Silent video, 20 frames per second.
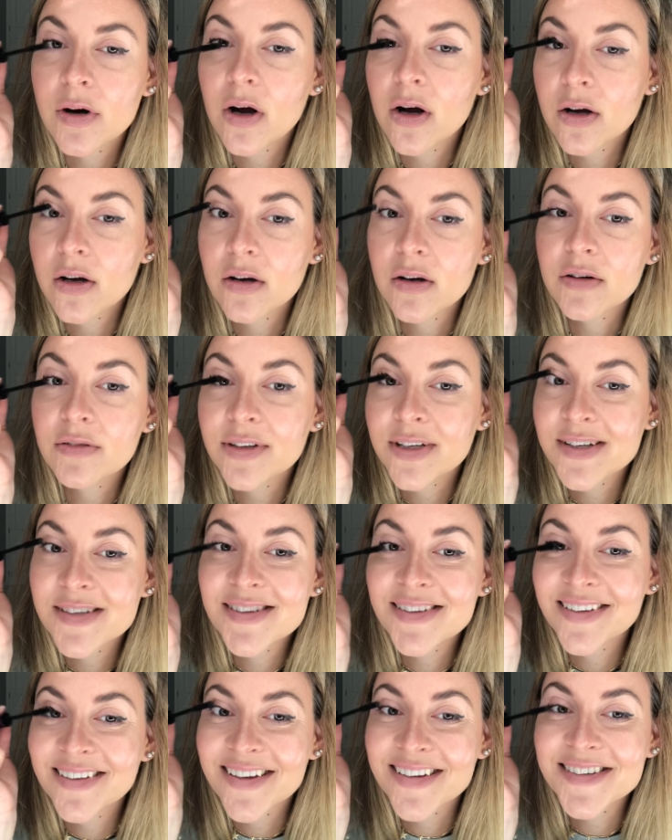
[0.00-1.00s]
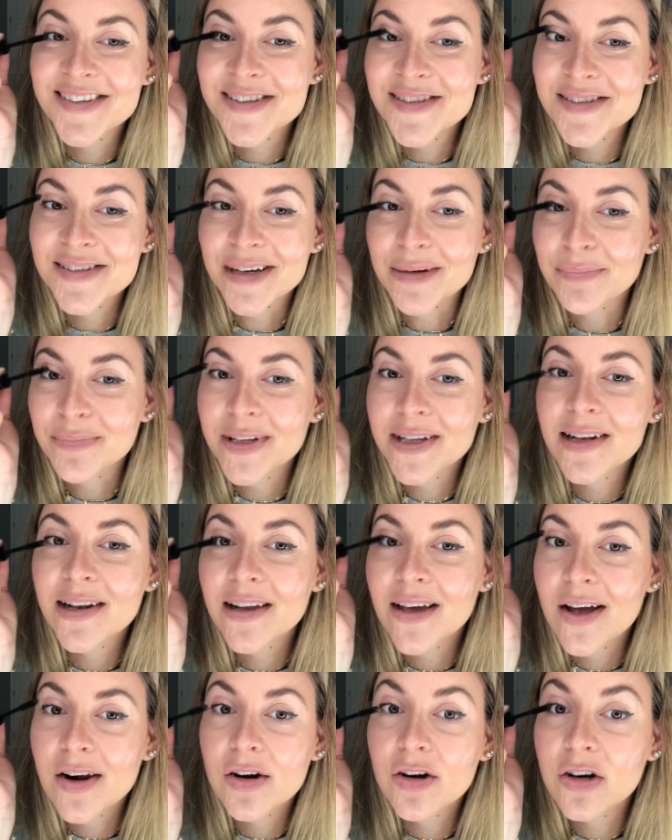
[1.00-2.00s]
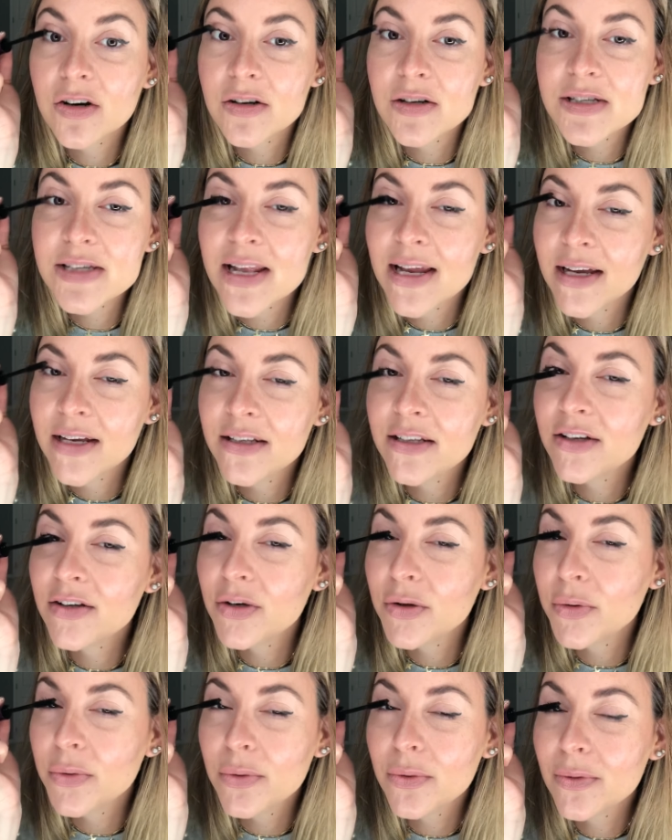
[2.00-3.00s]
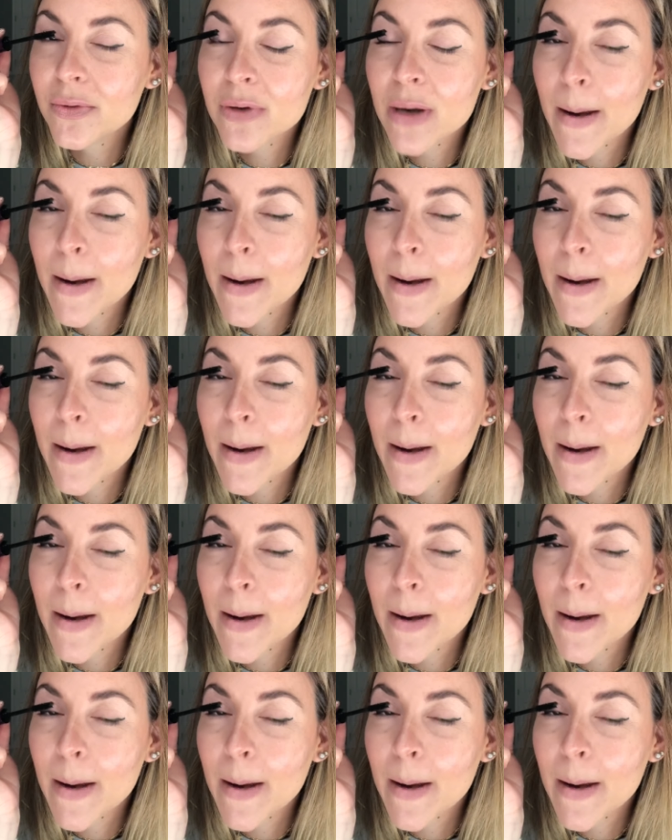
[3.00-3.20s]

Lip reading: obviously that's a step that a lot of girls like to do.